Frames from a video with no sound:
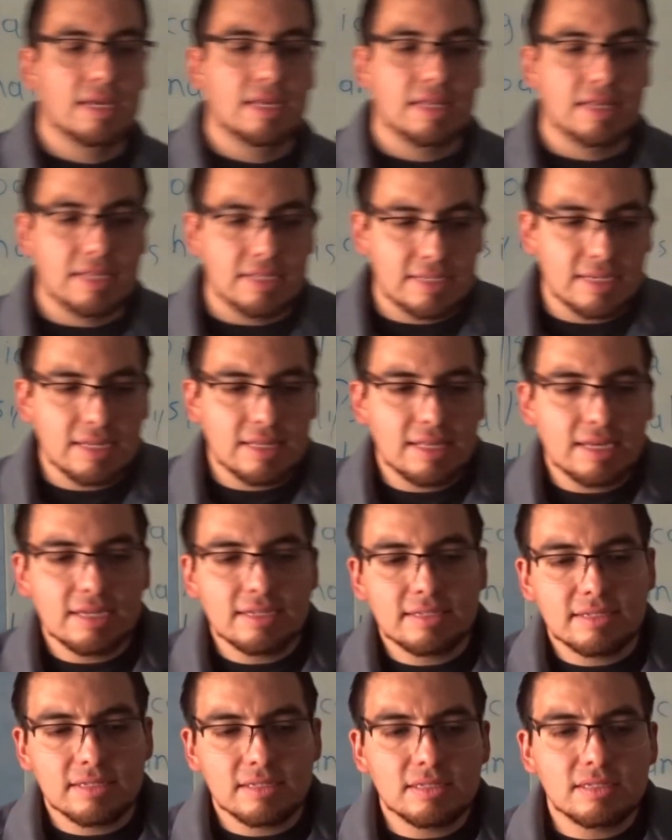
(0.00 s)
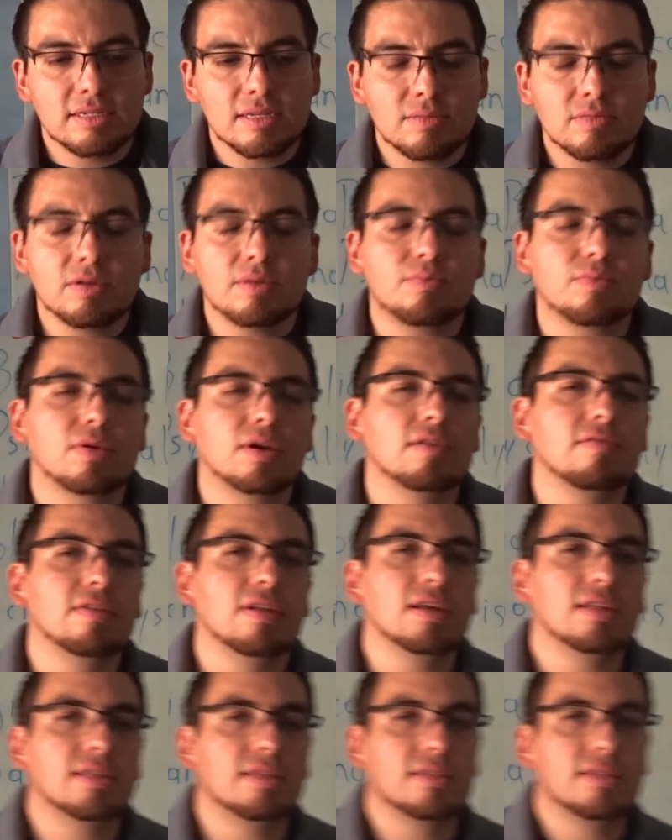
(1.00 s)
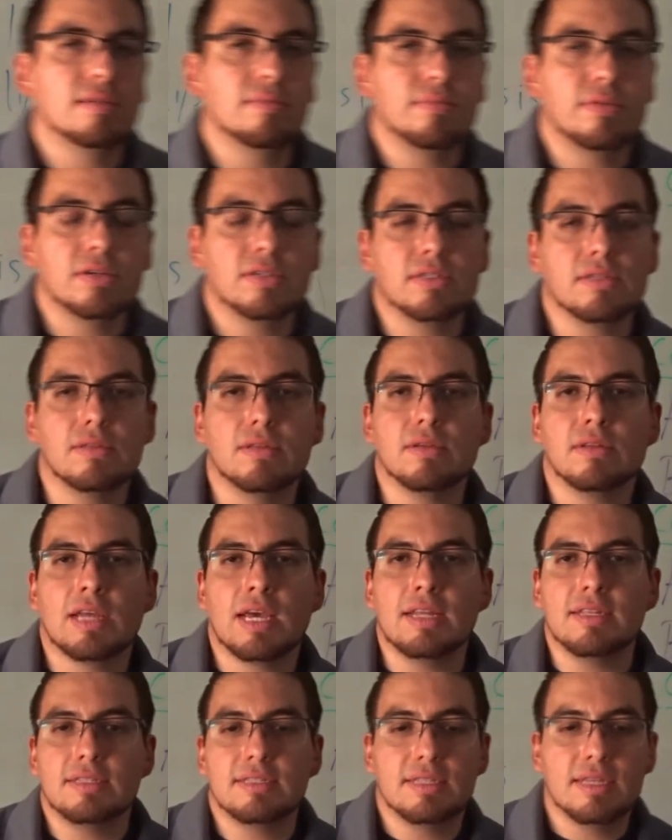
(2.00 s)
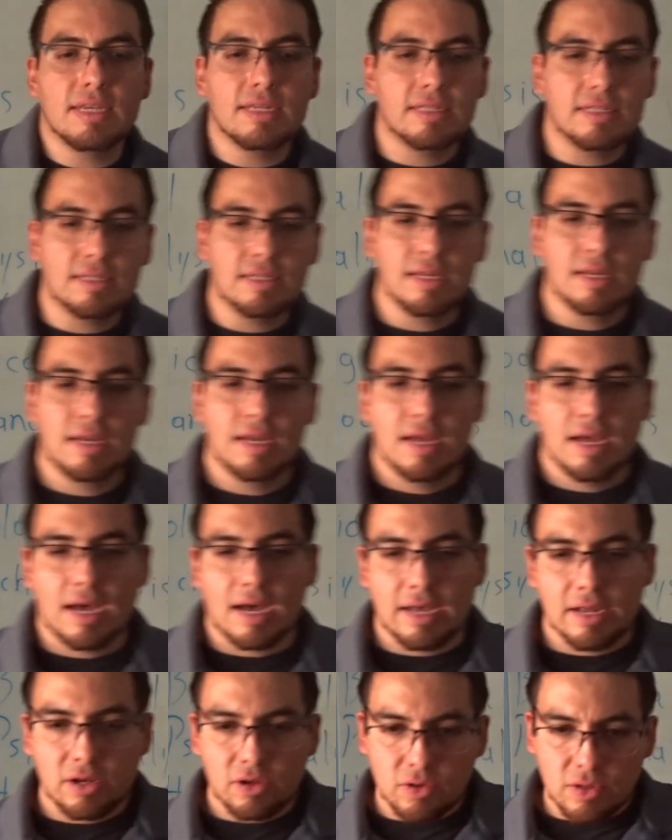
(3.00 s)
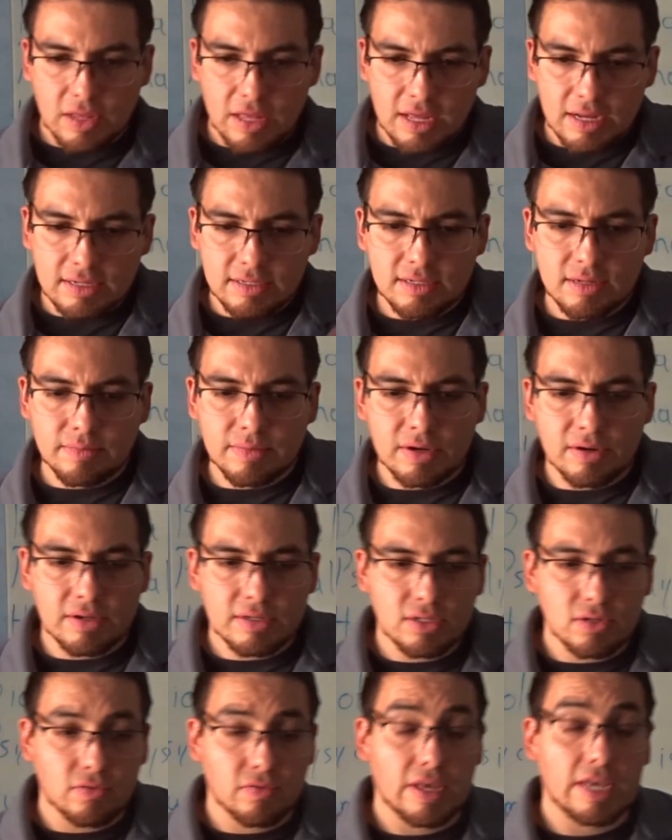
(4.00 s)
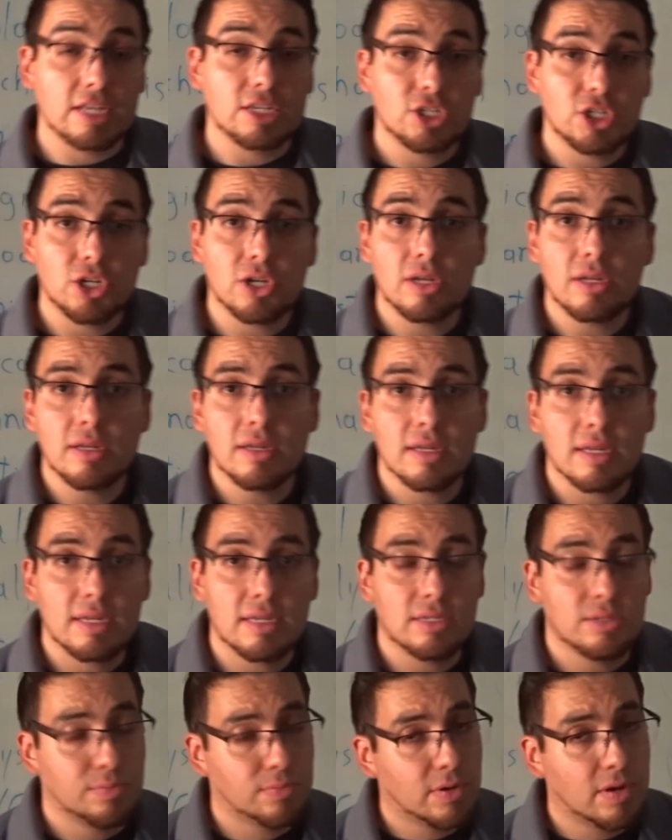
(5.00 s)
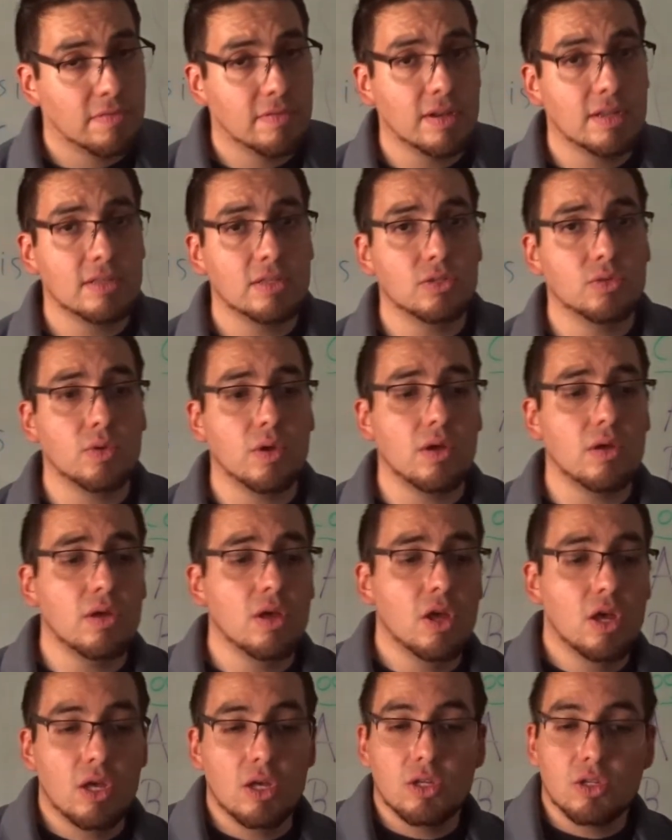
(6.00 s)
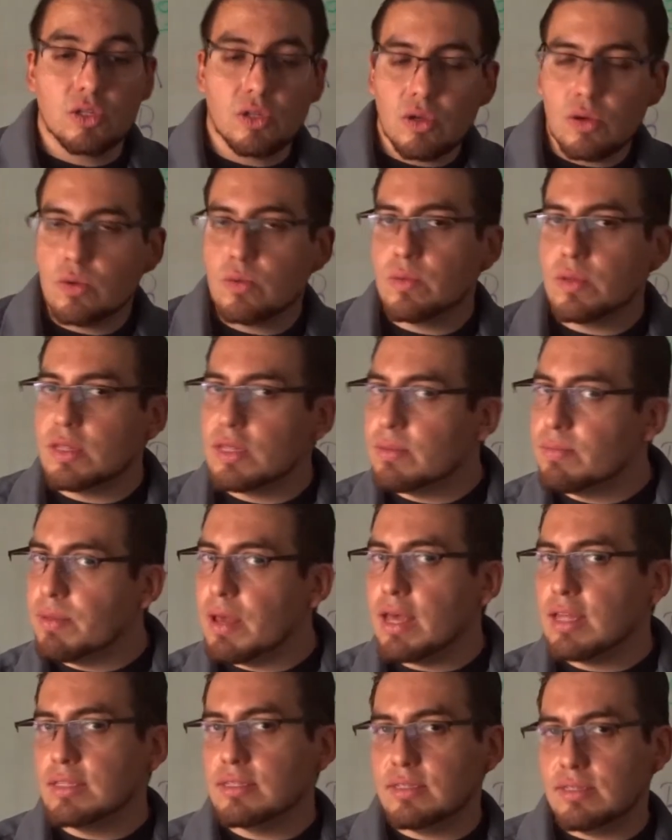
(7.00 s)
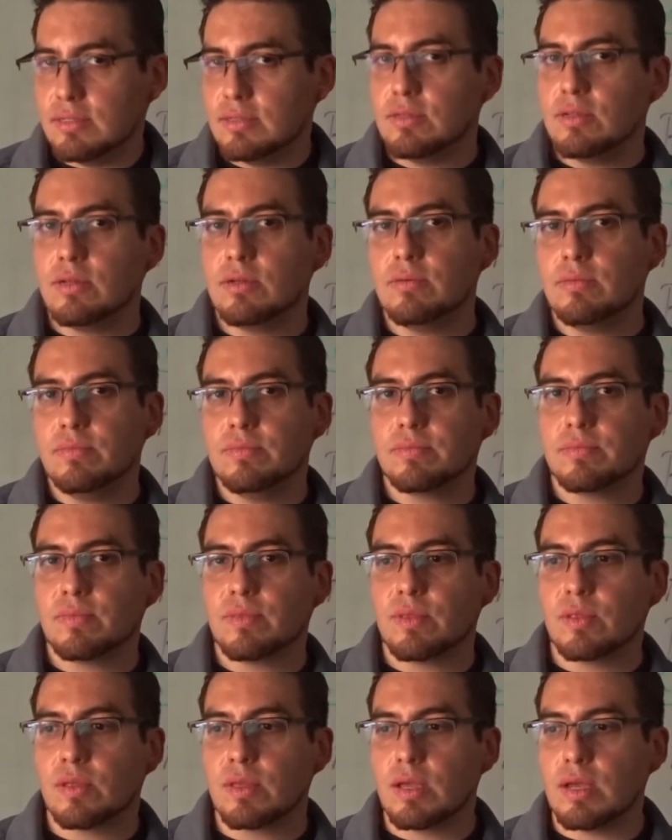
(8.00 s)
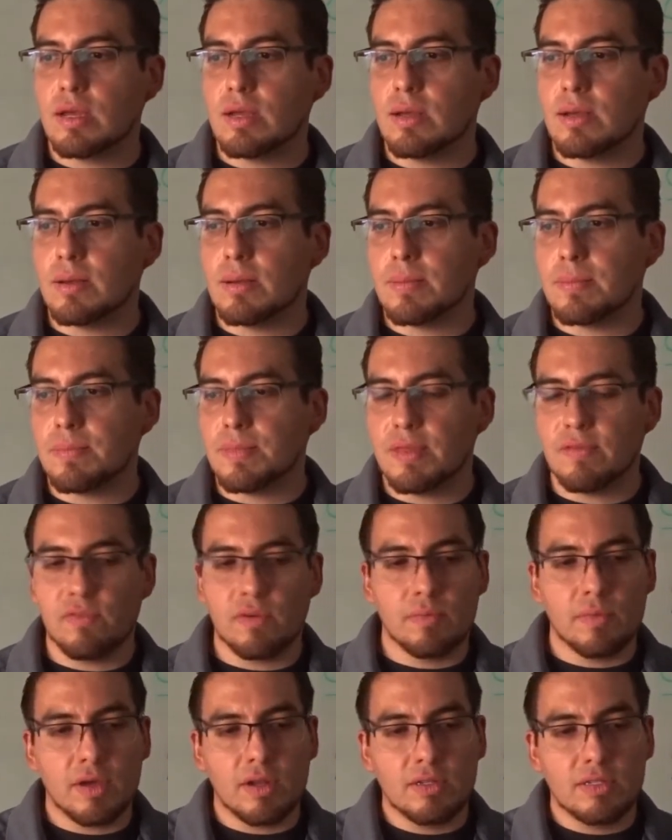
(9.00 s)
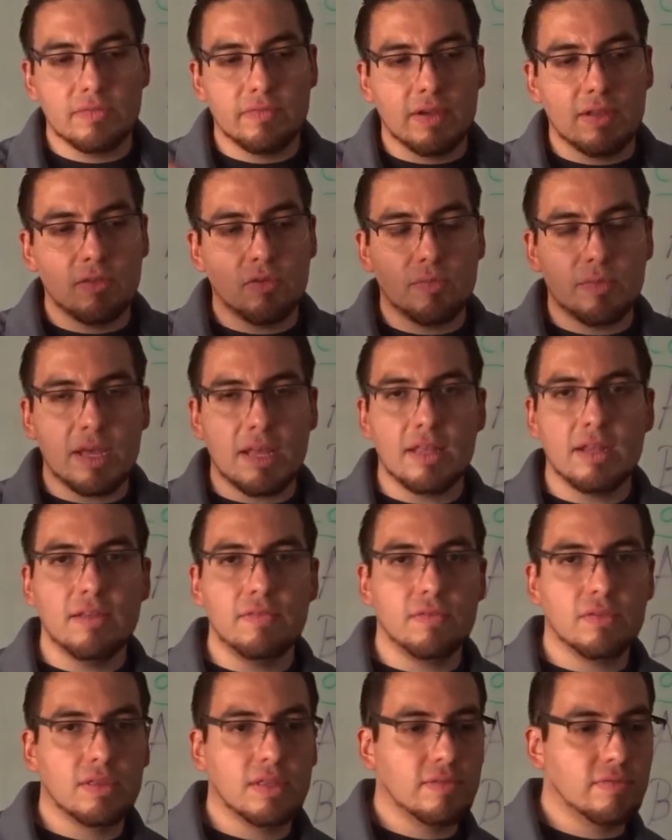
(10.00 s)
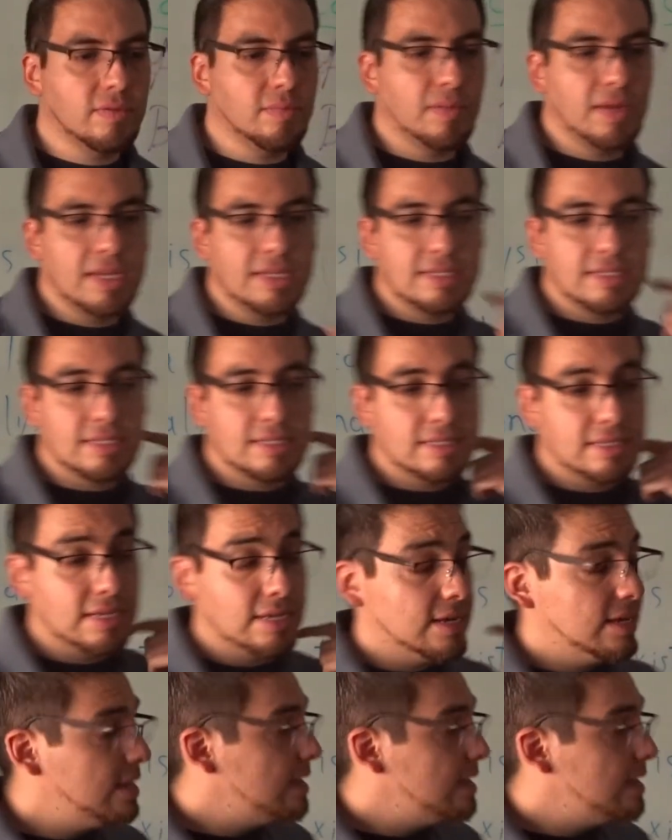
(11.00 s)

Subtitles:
This idea is still somewhat prevalent in some parts of the United States. I know that in some areas of Asia it's prevalent as well. So it depends, different models of abnormality for different places.